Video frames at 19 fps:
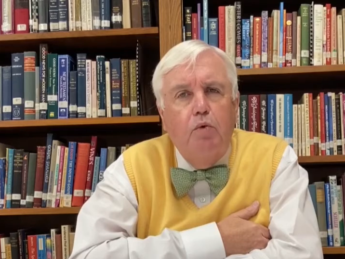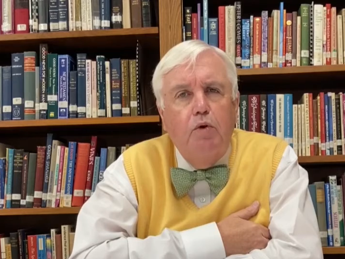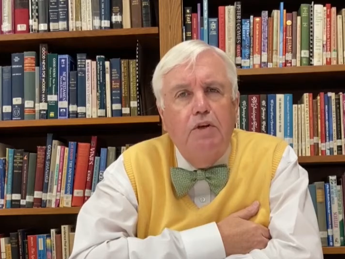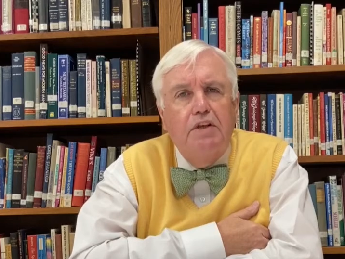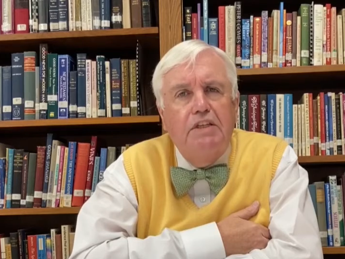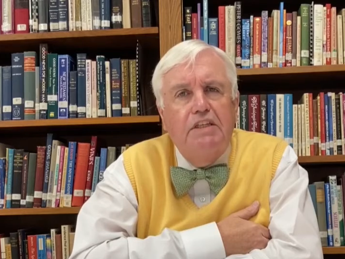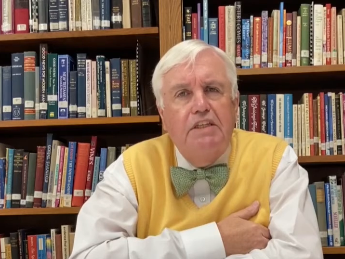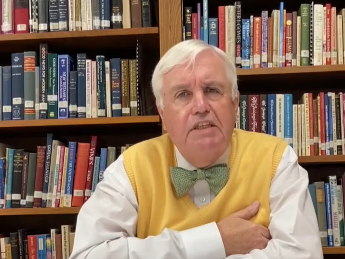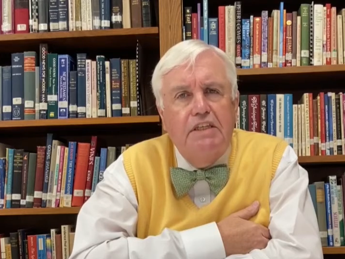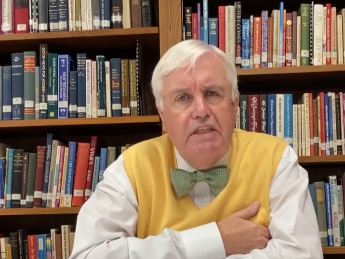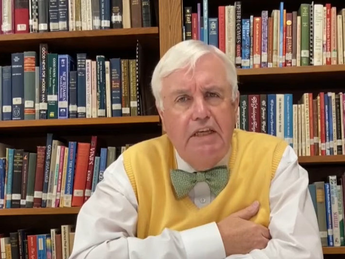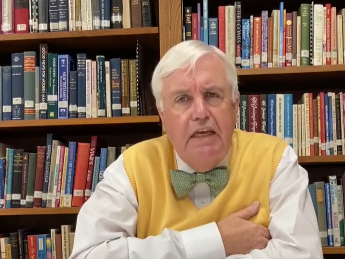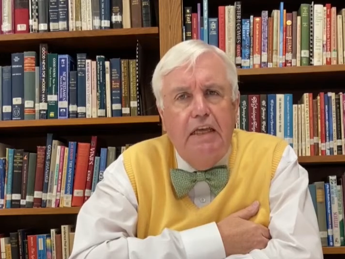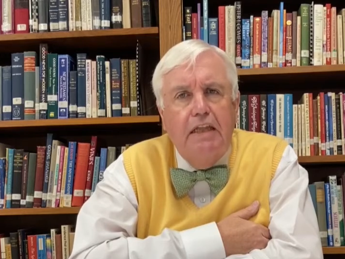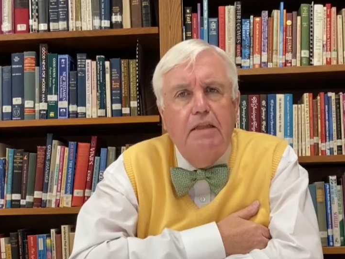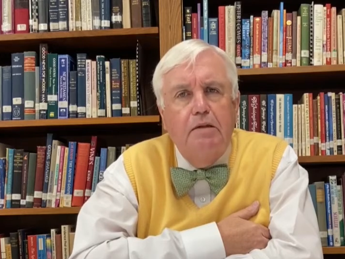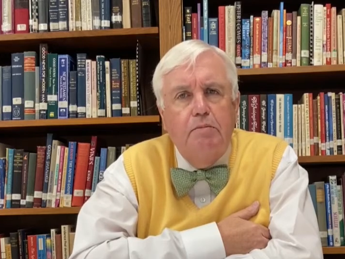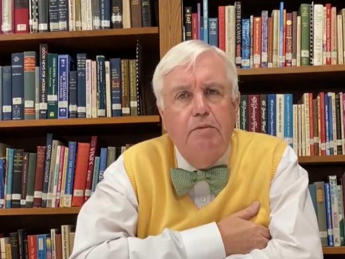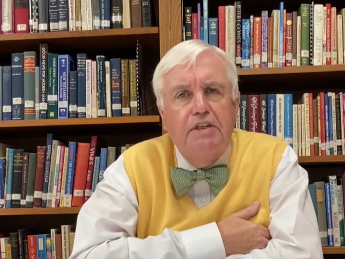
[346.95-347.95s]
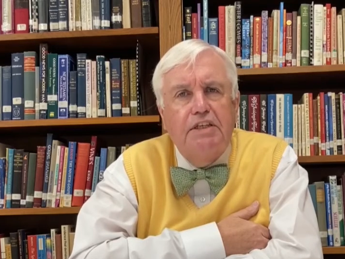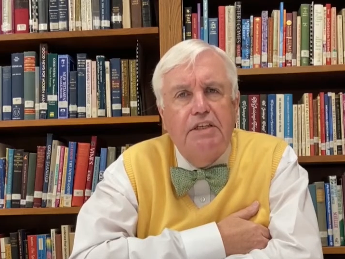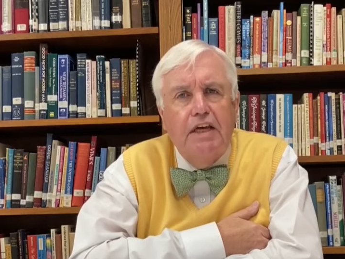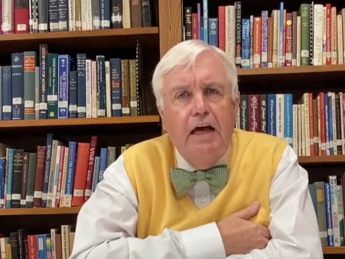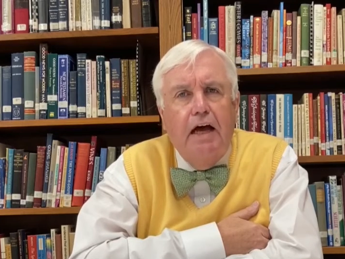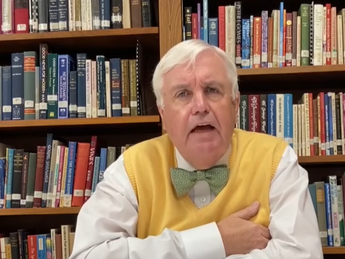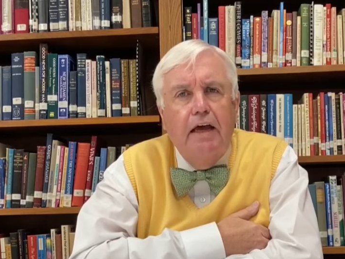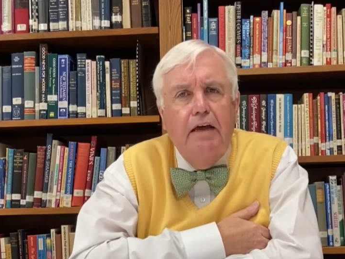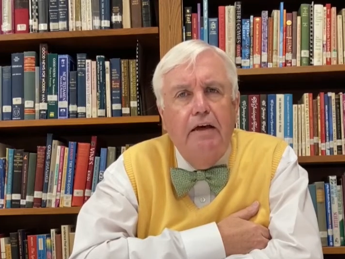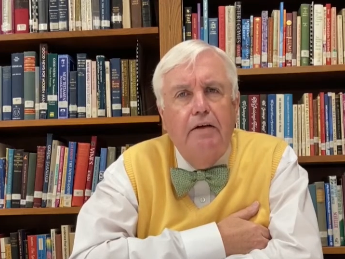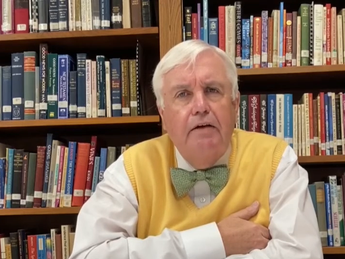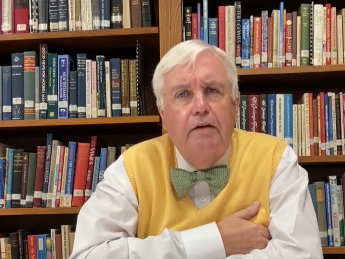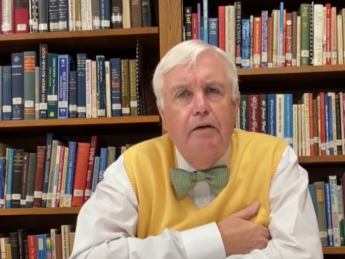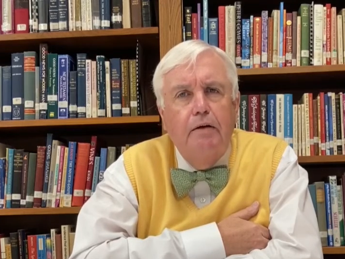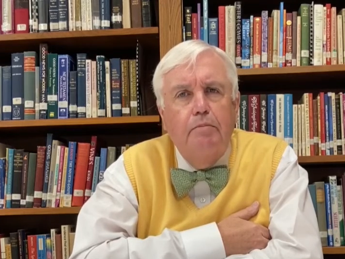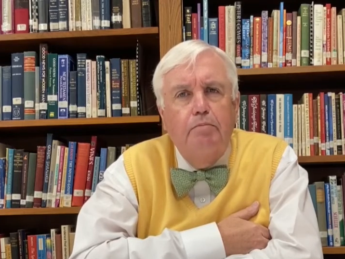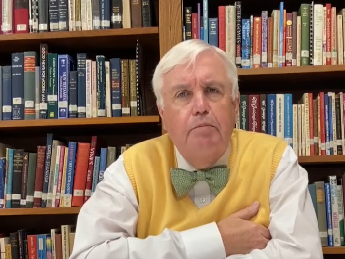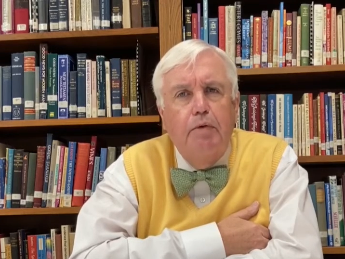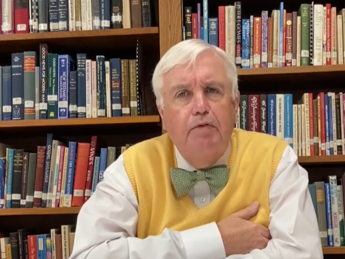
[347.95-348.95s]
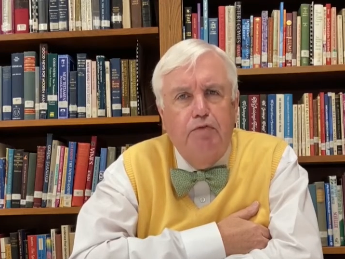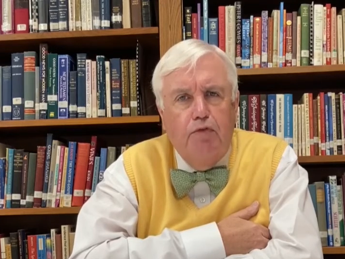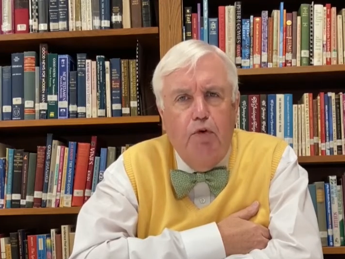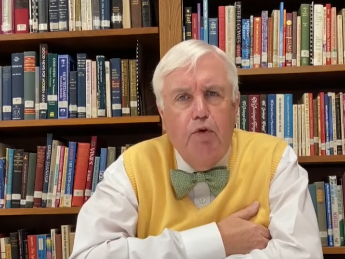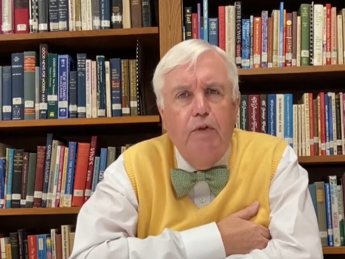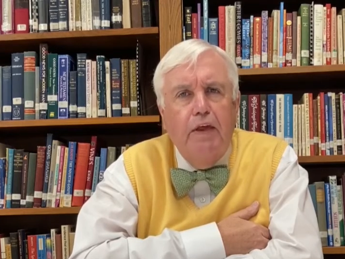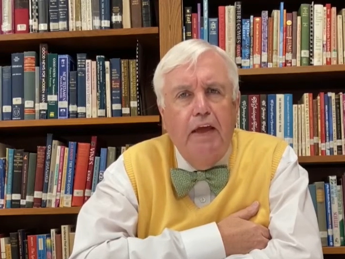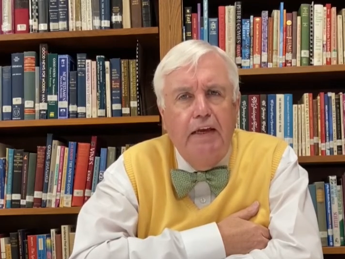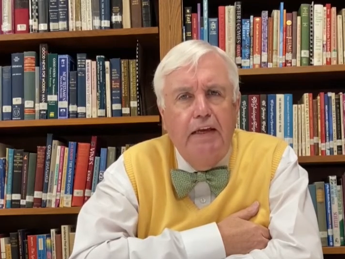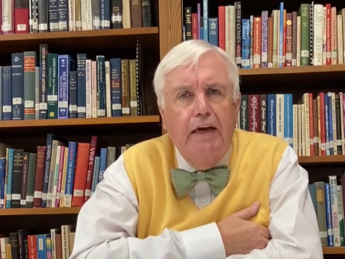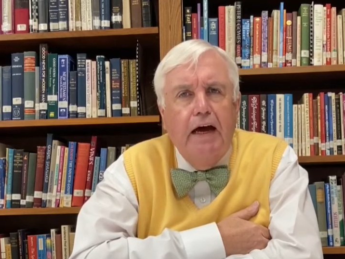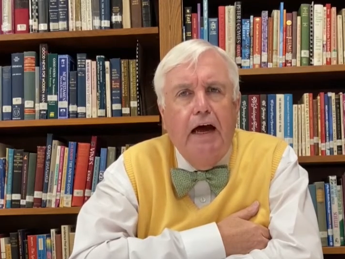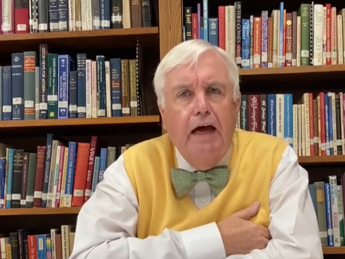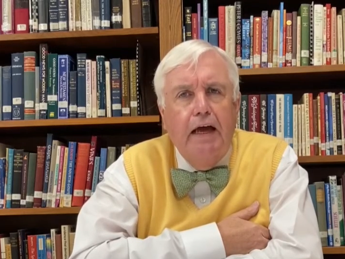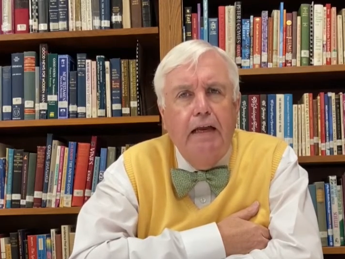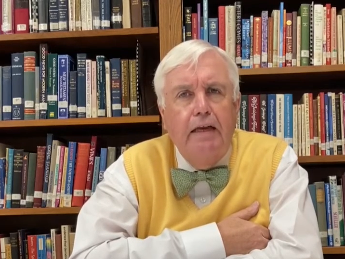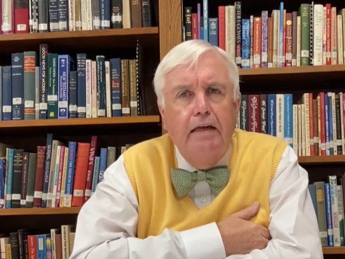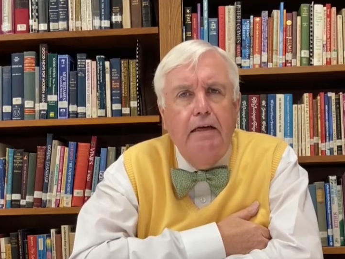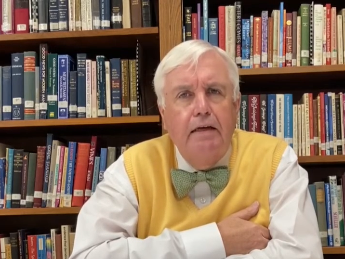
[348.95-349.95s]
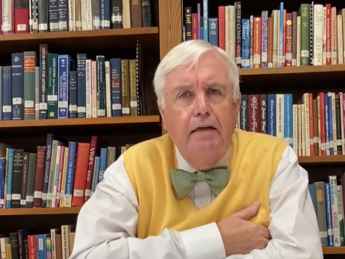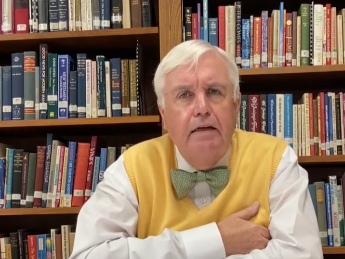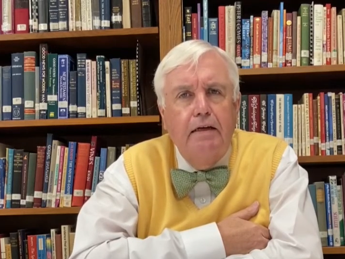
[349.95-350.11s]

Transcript: would see the Messiah before they died.